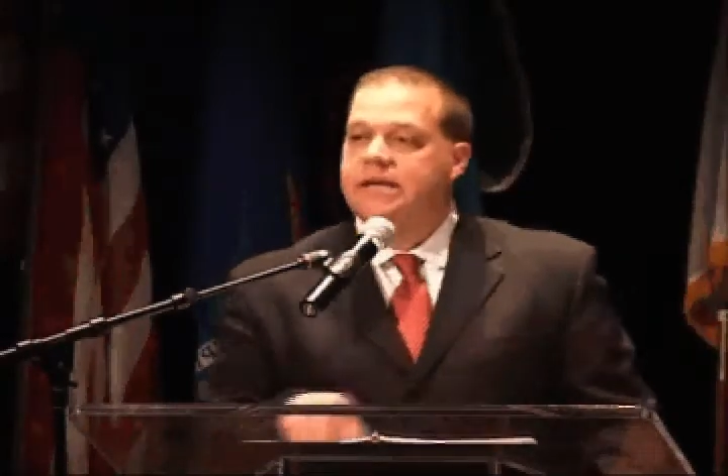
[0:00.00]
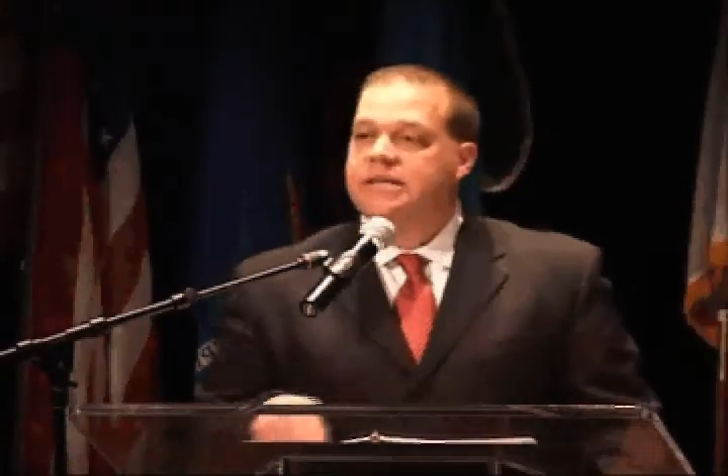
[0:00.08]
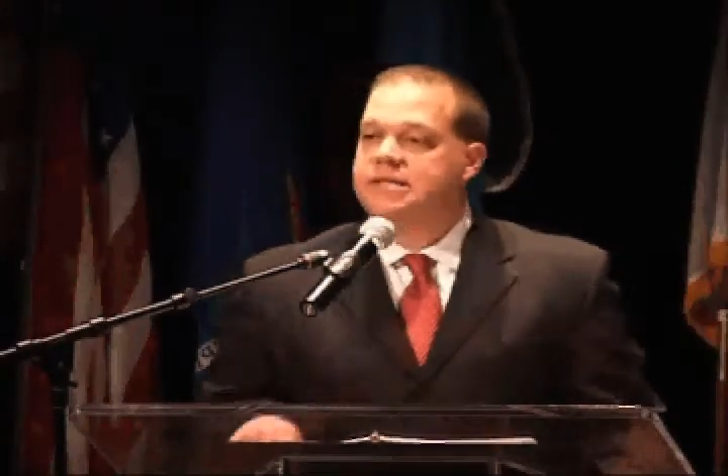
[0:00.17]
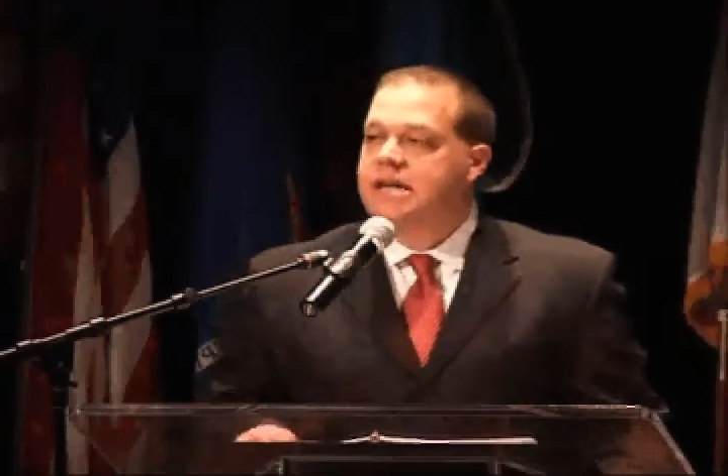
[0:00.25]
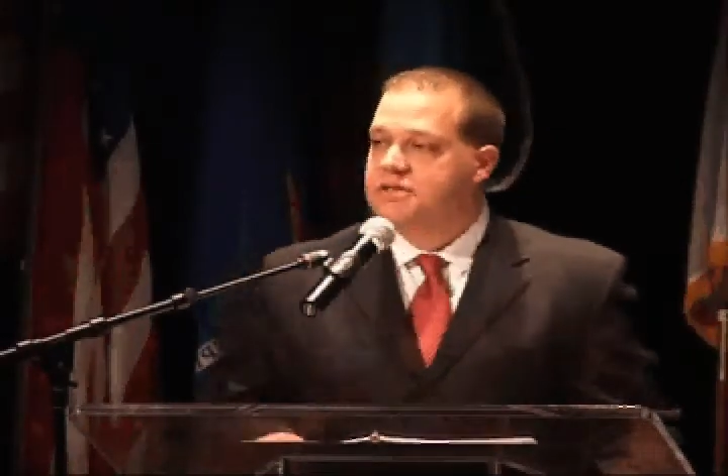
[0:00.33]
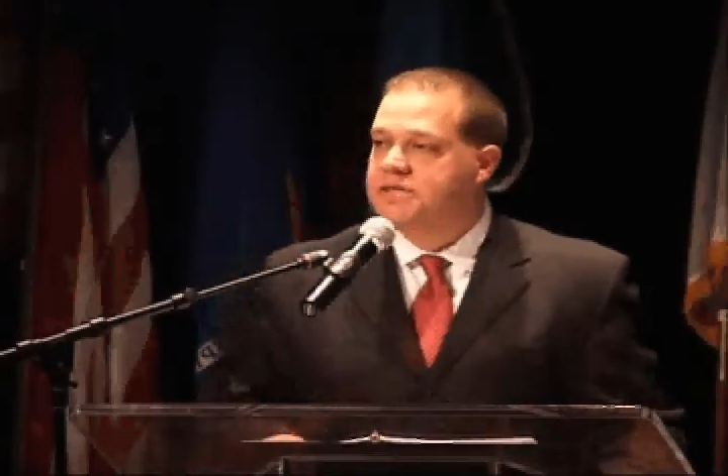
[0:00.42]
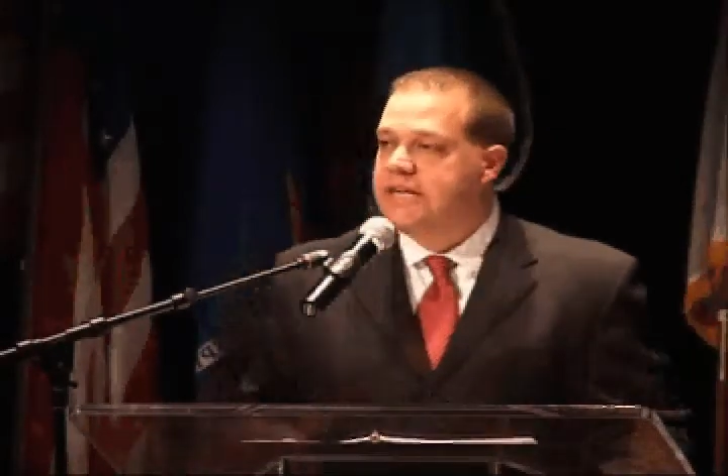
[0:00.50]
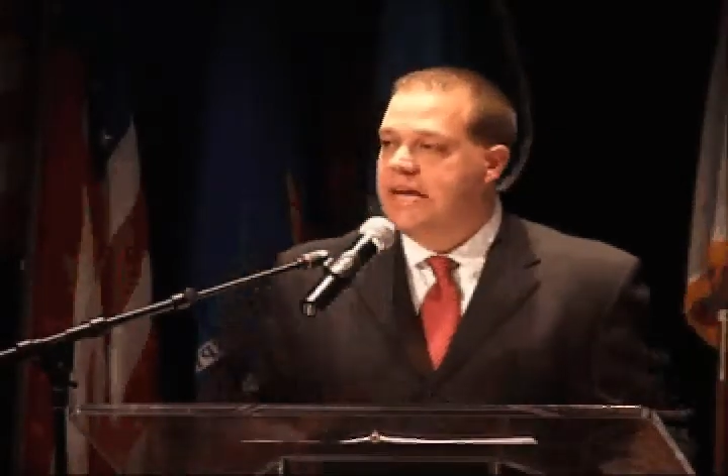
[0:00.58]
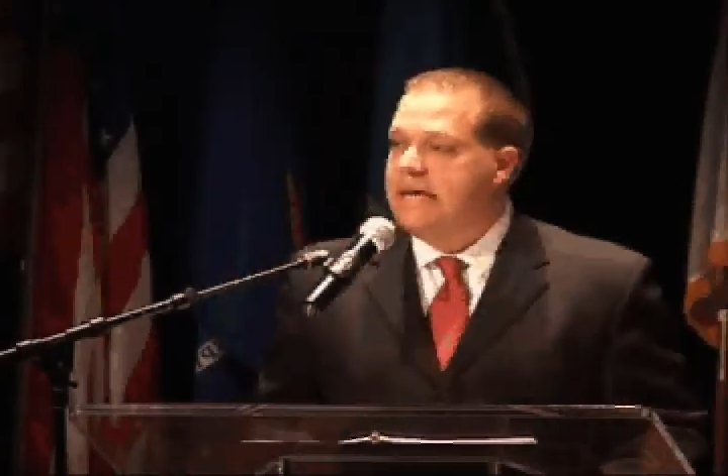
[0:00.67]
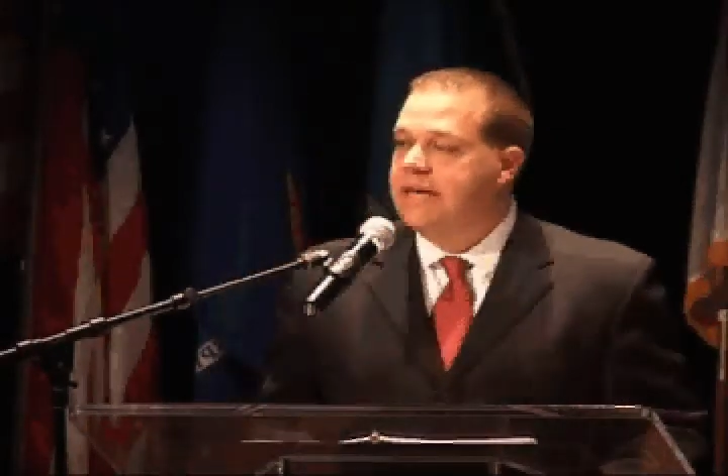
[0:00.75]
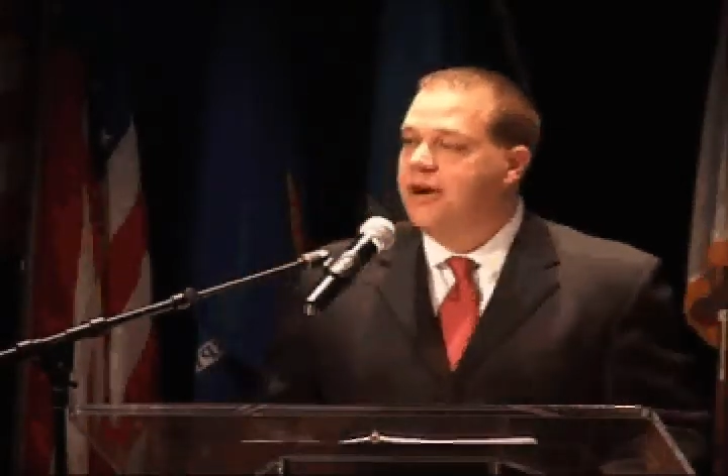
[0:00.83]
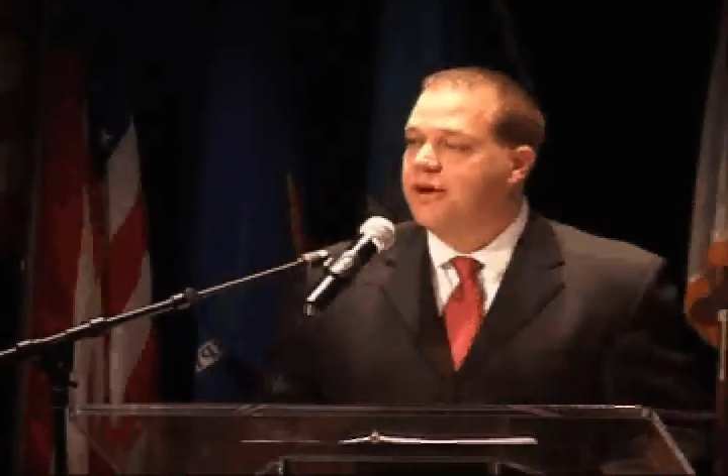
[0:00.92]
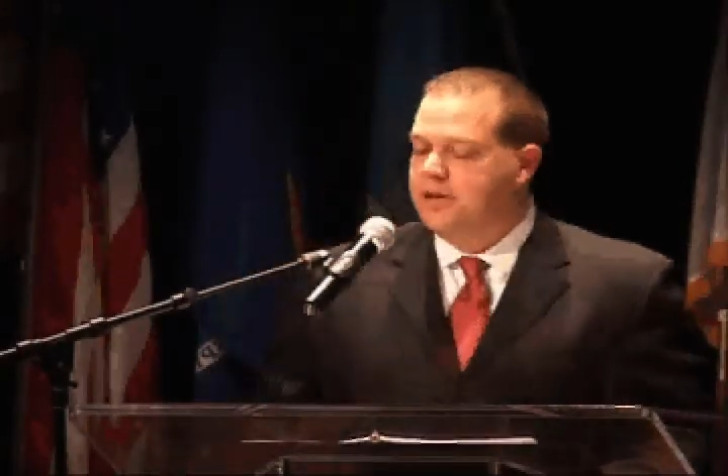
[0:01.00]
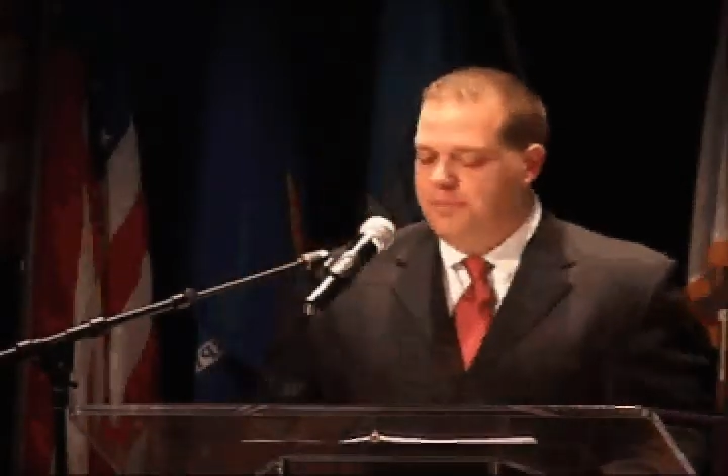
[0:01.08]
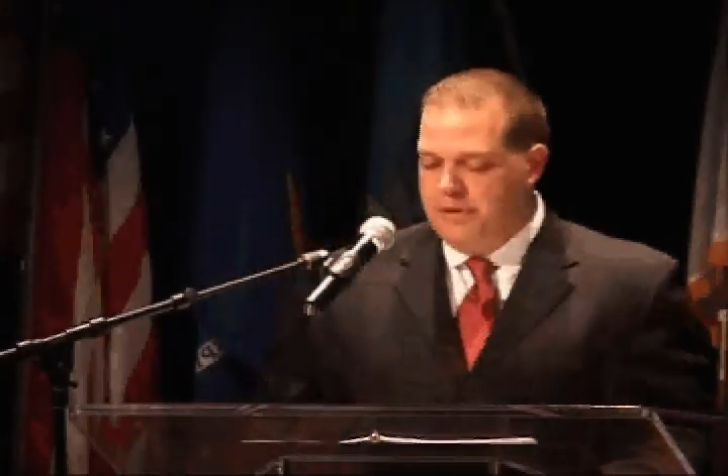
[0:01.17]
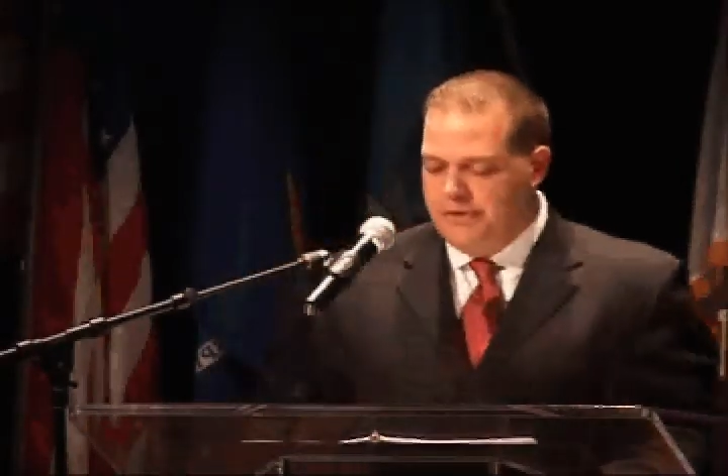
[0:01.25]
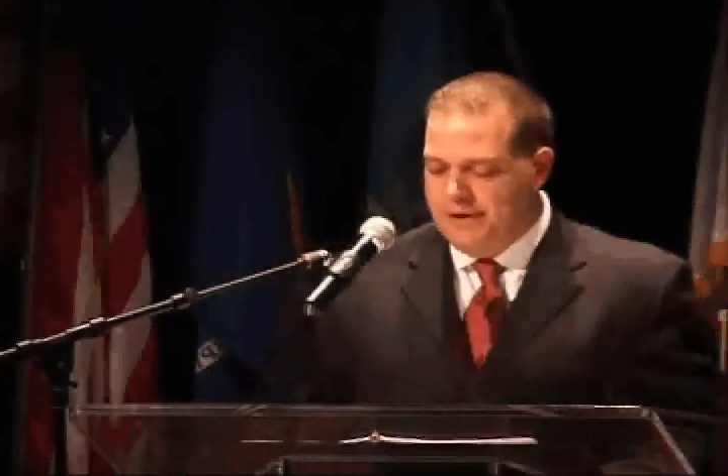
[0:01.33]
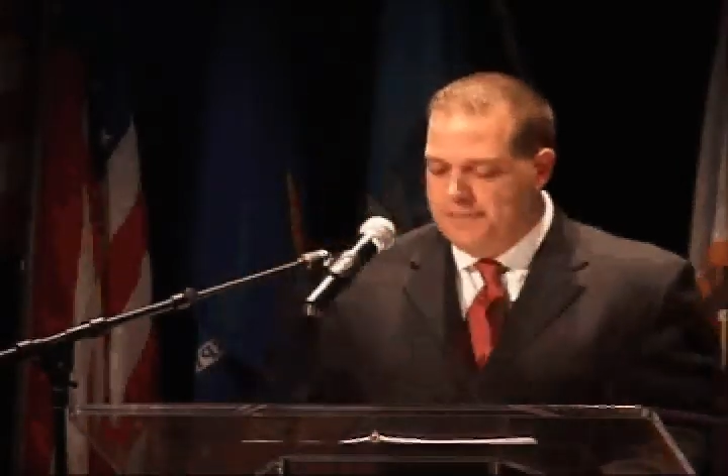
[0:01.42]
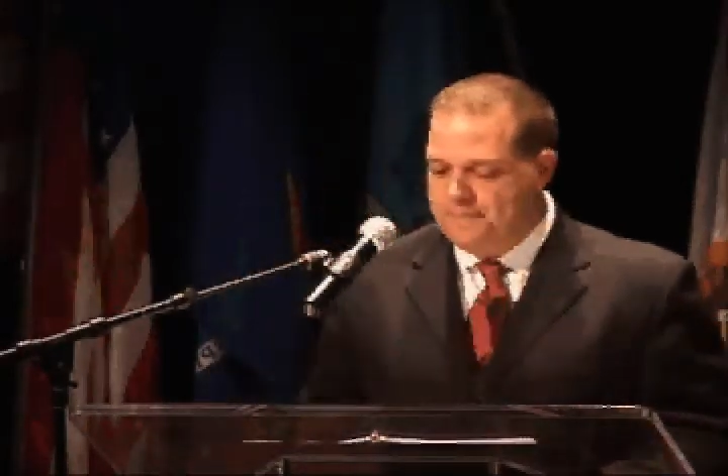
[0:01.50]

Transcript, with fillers: is now staying in our community.